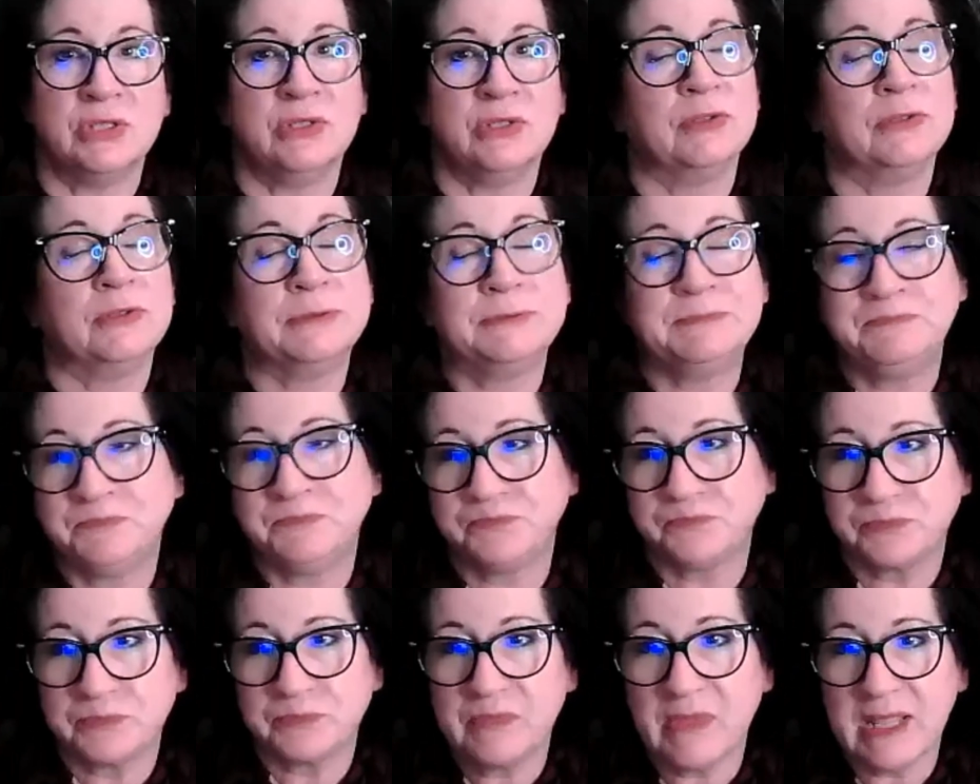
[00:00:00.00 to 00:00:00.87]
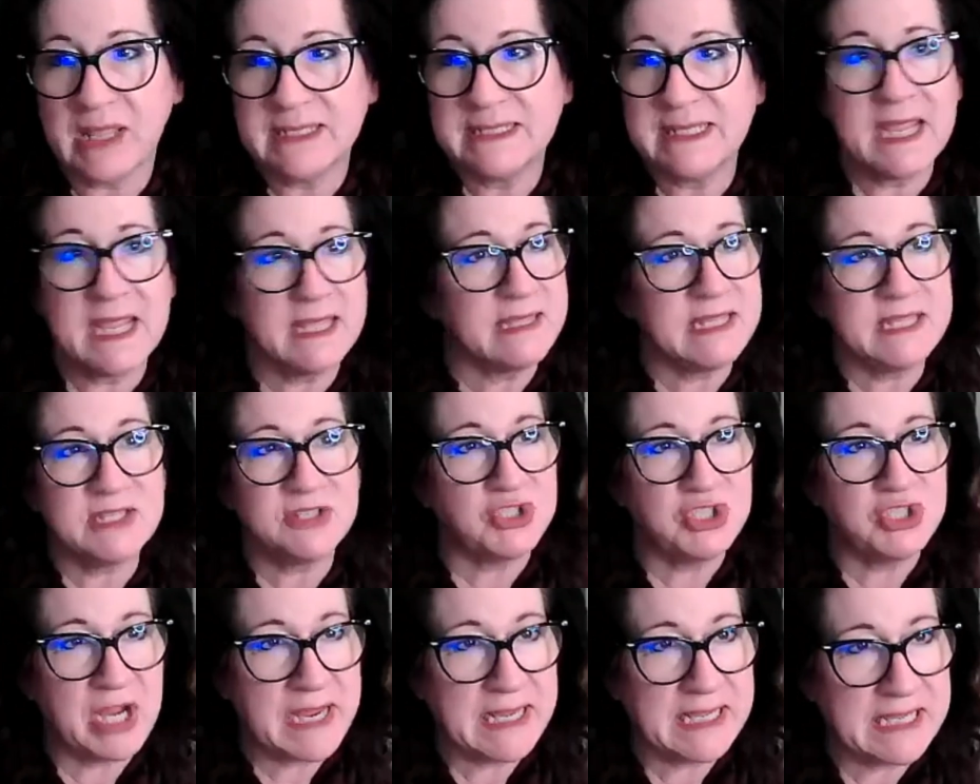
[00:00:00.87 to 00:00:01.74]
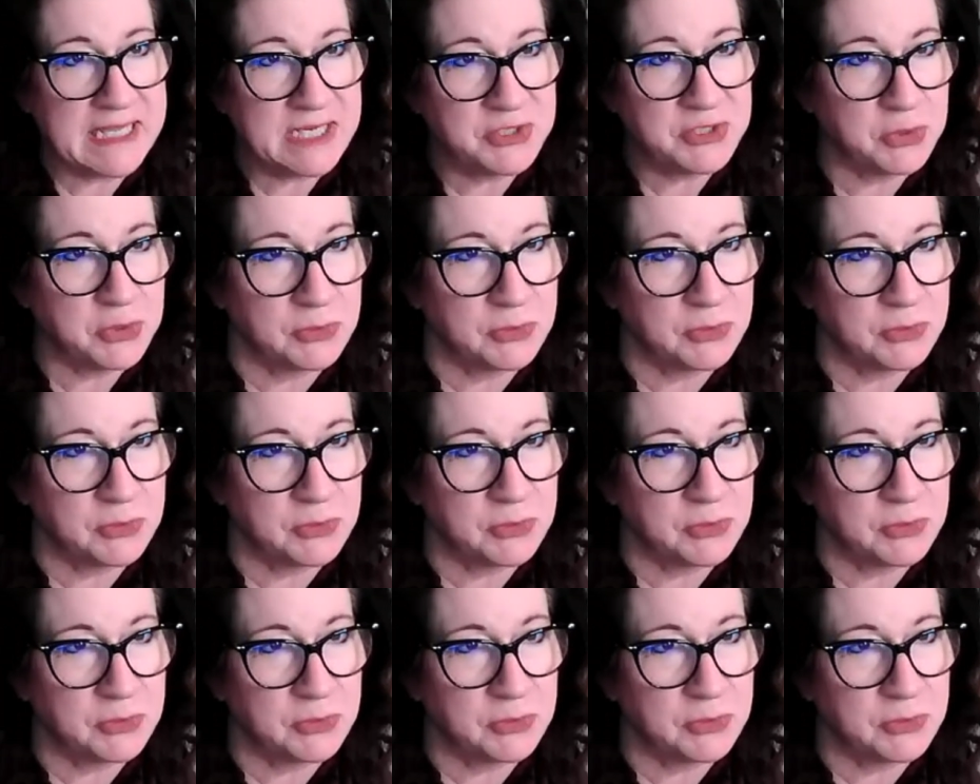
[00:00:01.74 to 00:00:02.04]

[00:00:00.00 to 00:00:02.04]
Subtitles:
to take these janky